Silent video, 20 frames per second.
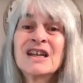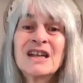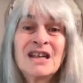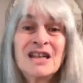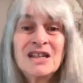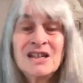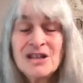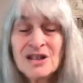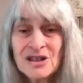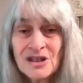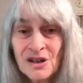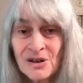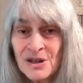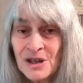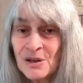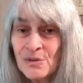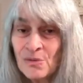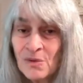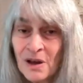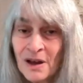And you know
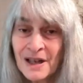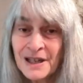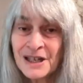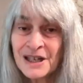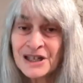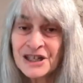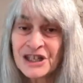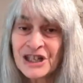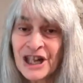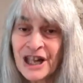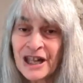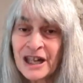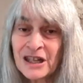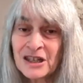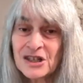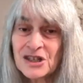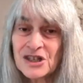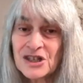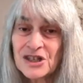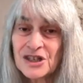you want to
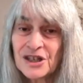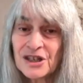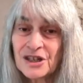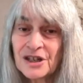change.